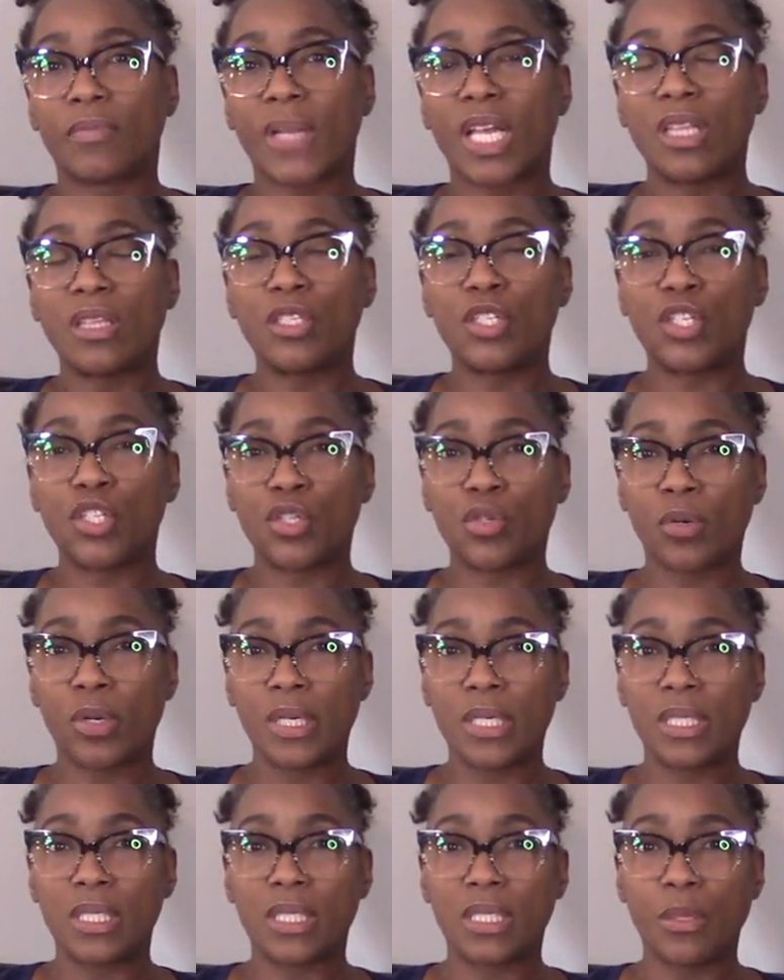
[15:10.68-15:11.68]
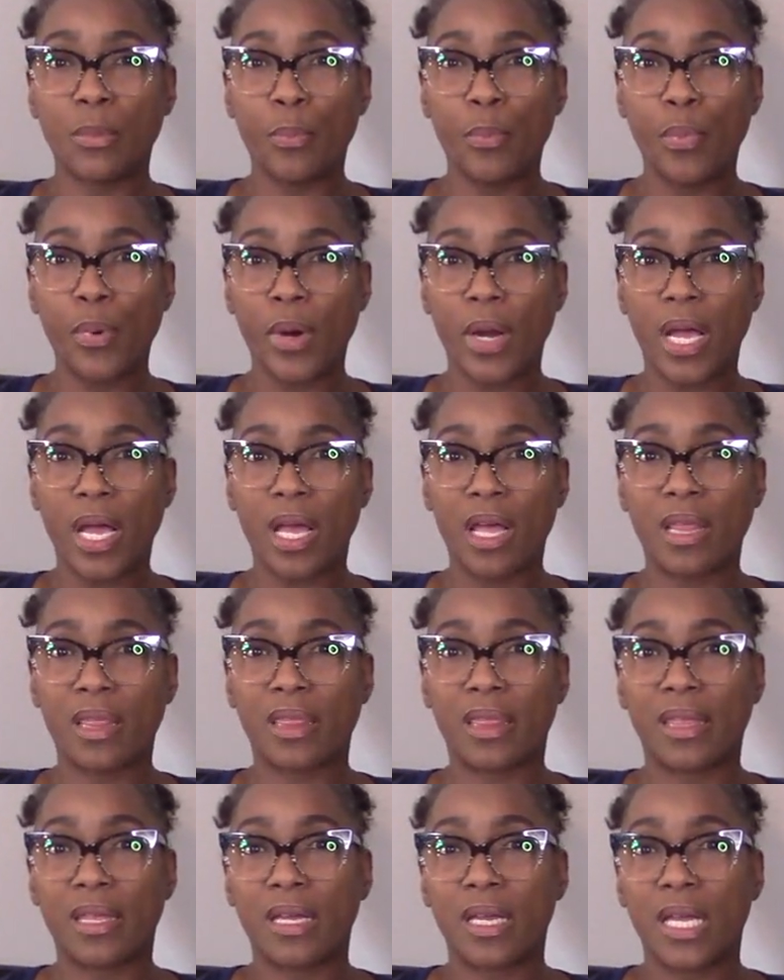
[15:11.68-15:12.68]
the shortness of
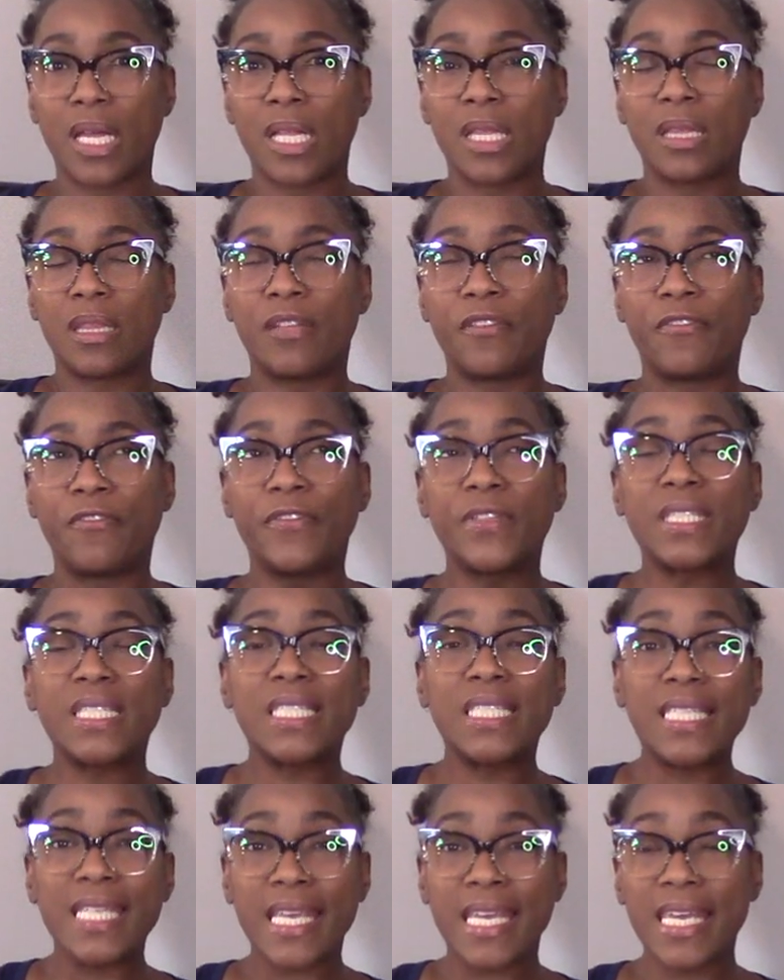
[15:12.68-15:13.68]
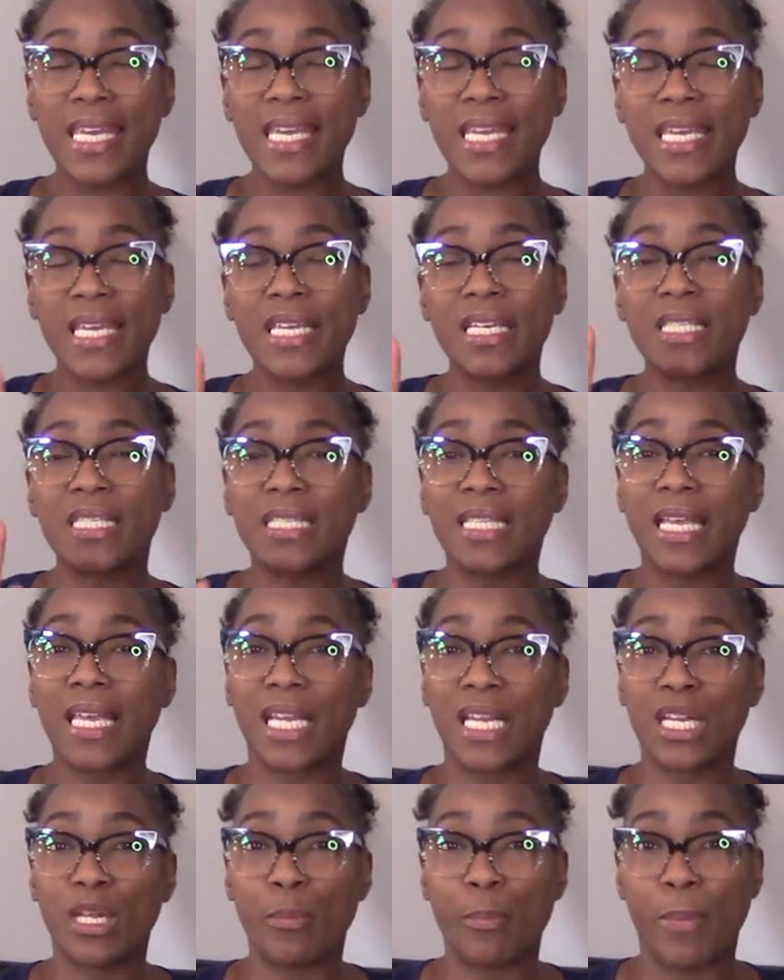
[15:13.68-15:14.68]
breath the fatigue is
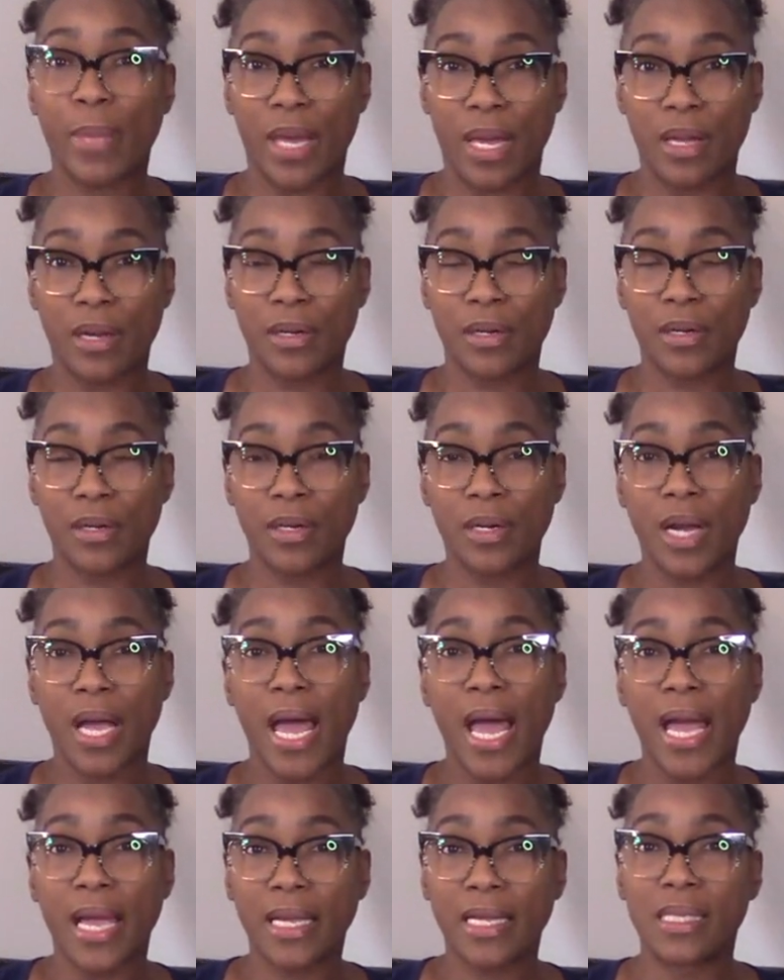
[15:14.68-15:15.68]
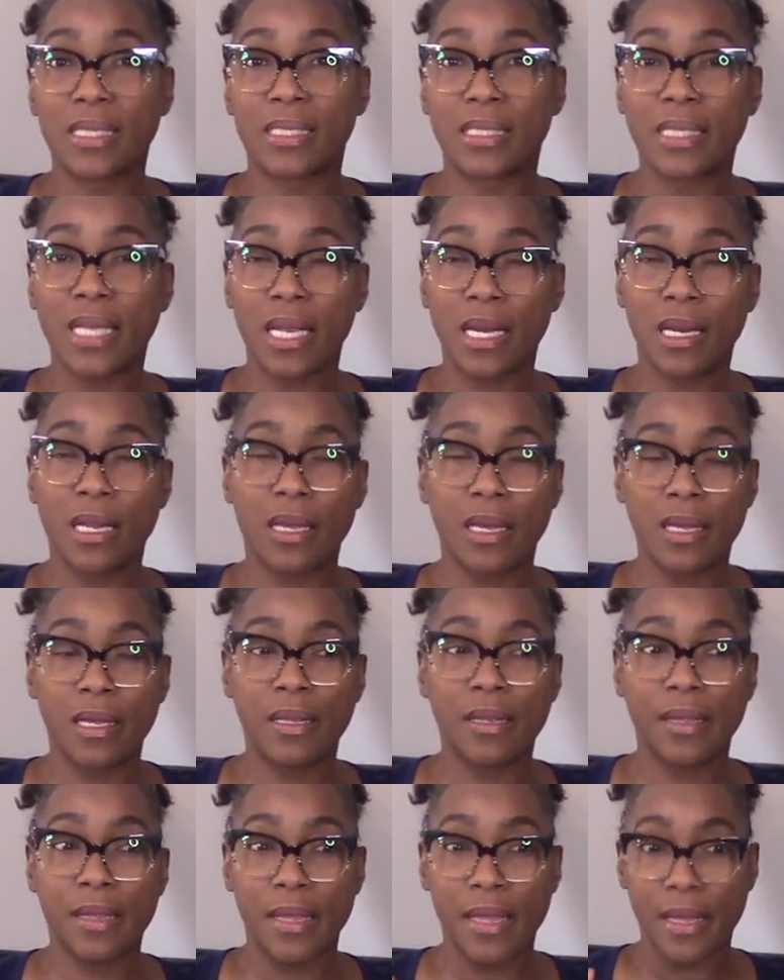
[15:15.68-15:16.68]
getting better. I can say that
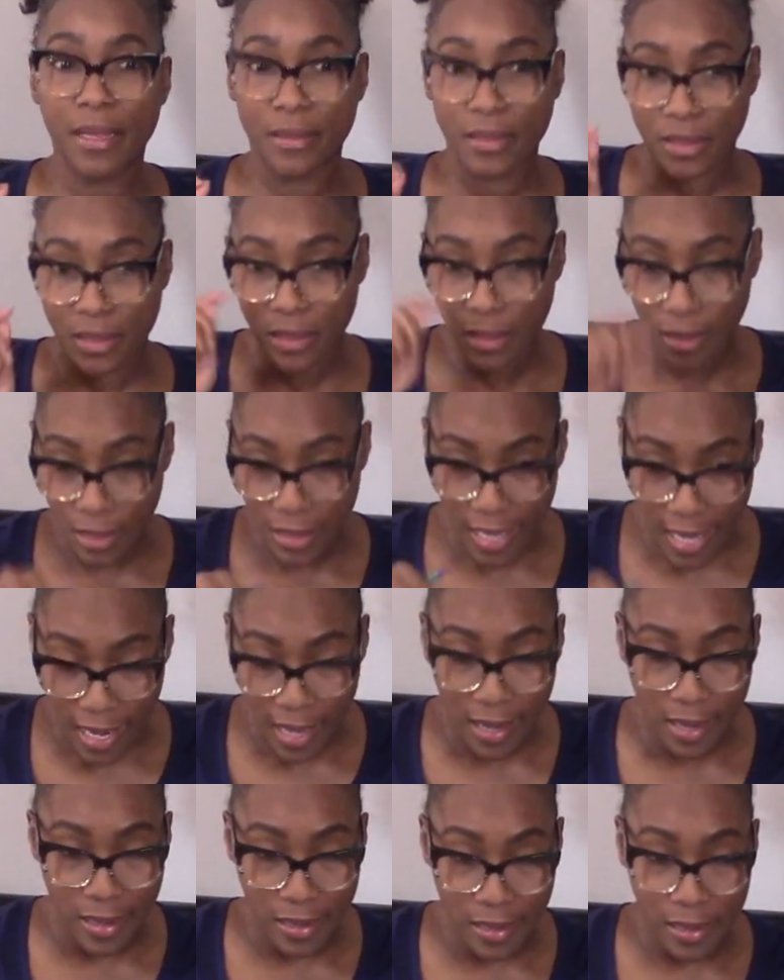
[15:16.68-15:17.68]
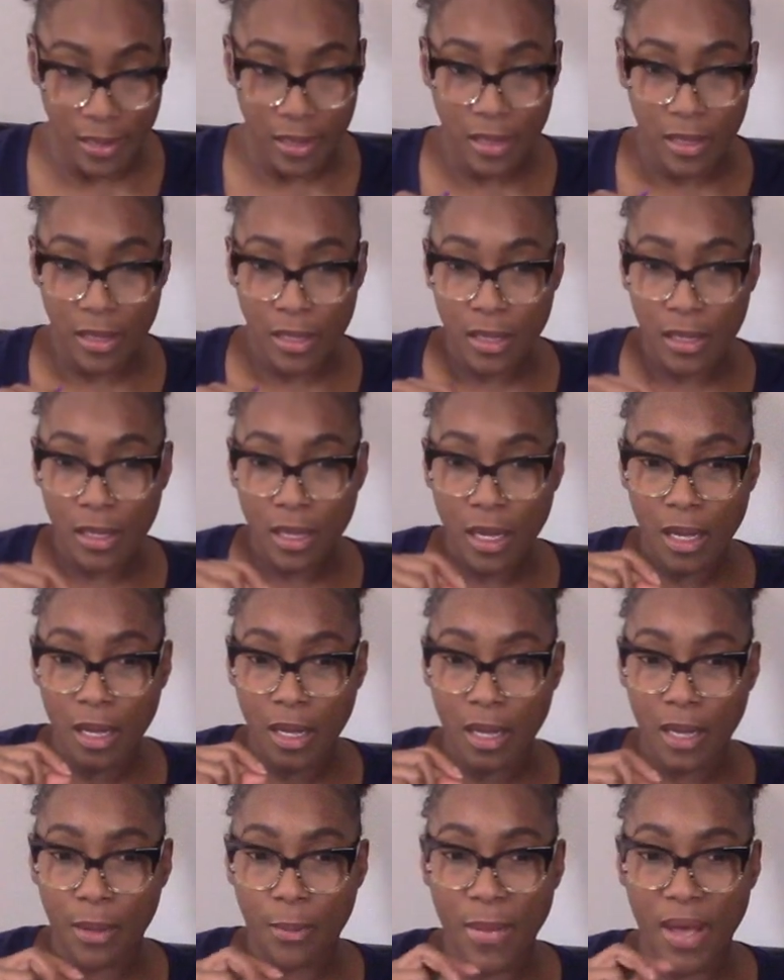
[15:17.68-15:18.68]
today.
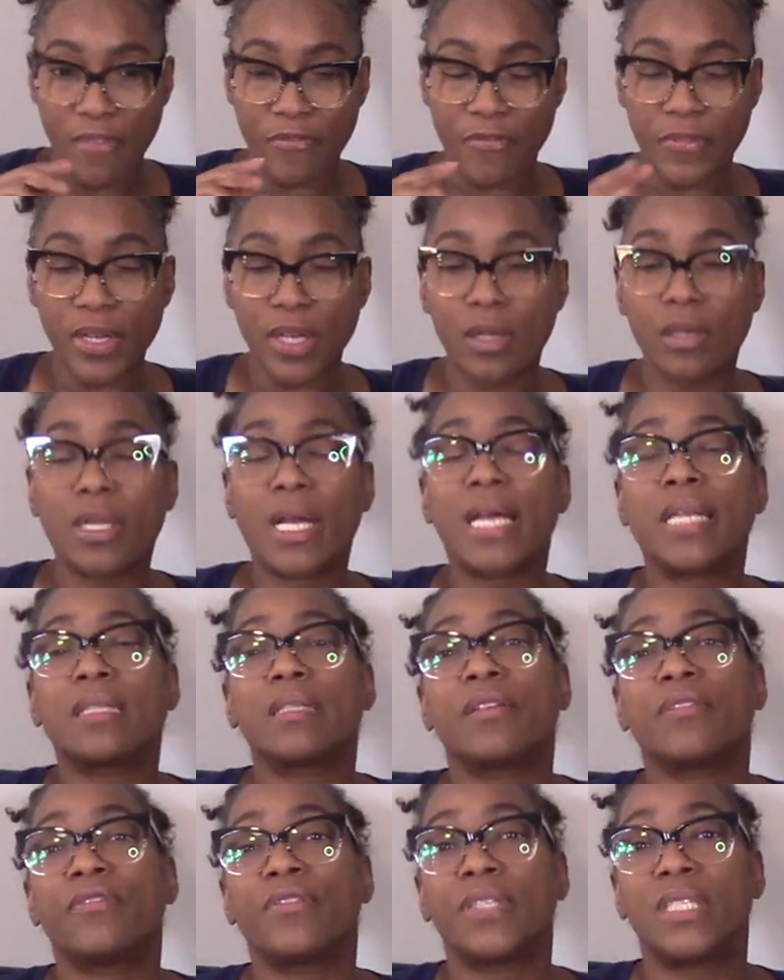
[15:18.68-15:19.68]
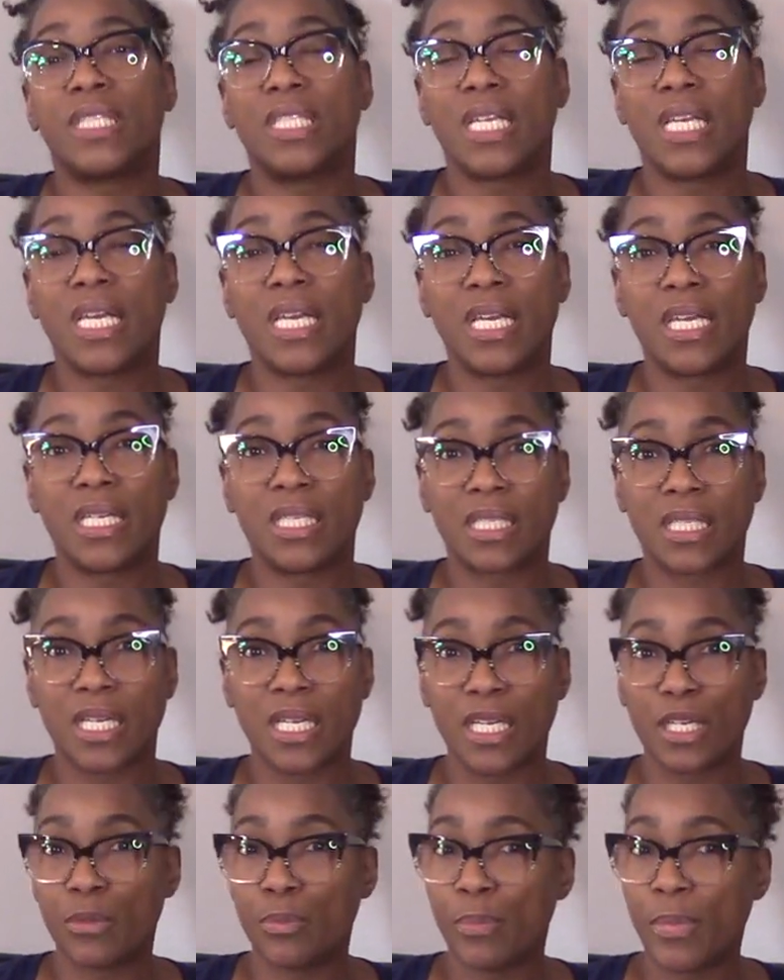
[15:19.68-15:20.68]
Um, I feel like the fatigue is
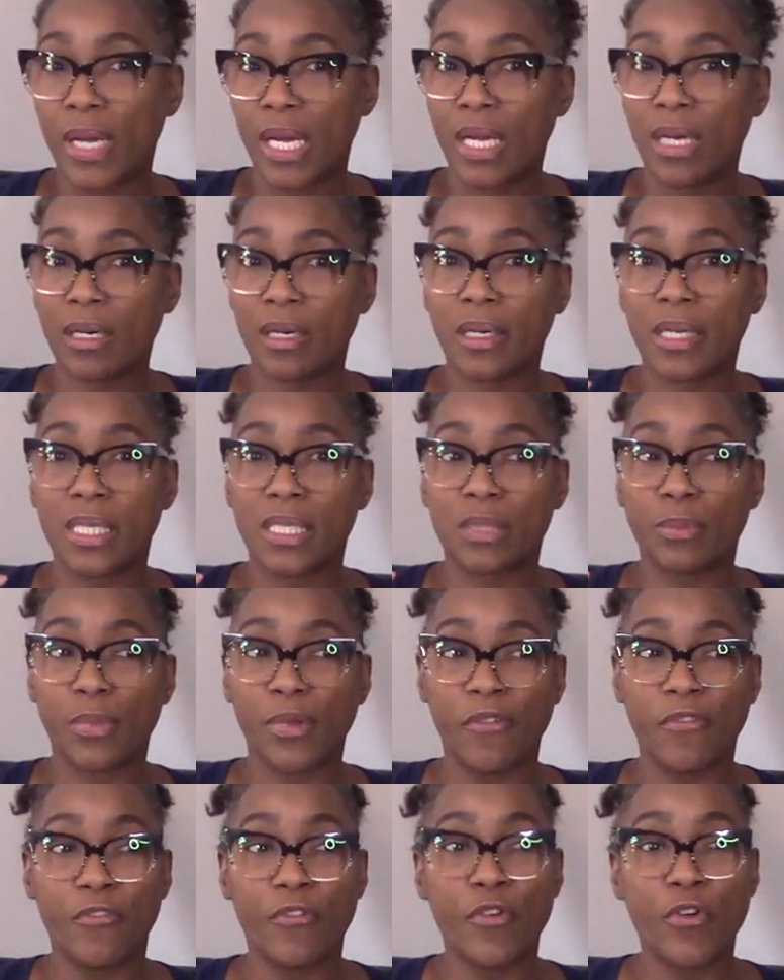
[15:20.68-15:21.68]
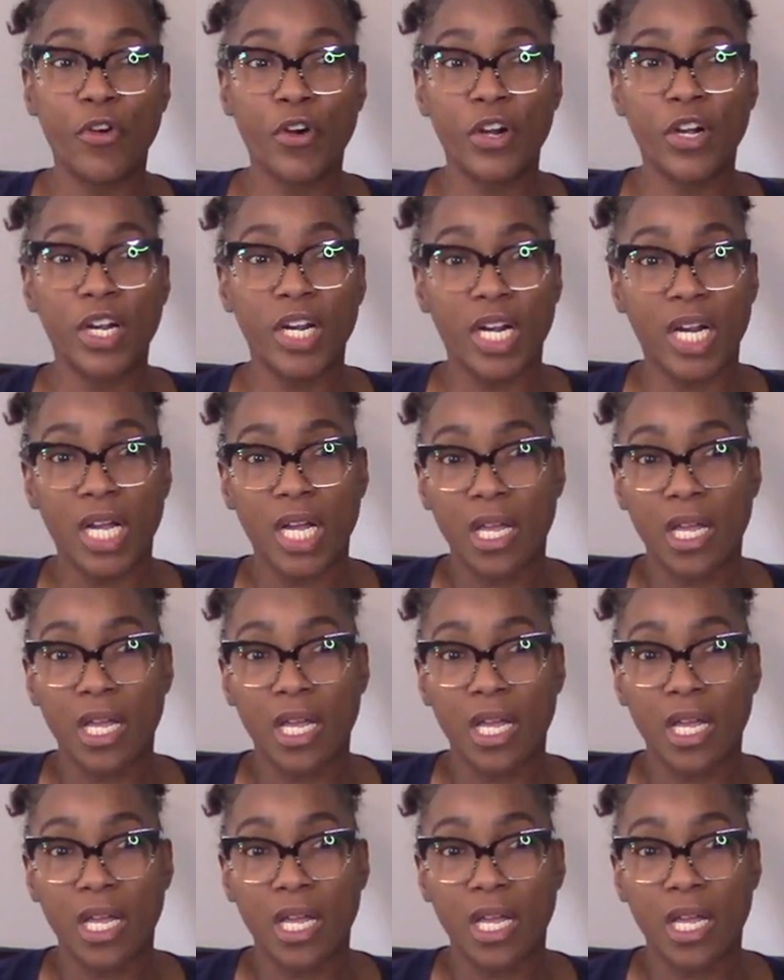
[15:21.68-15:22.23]
getting better because before,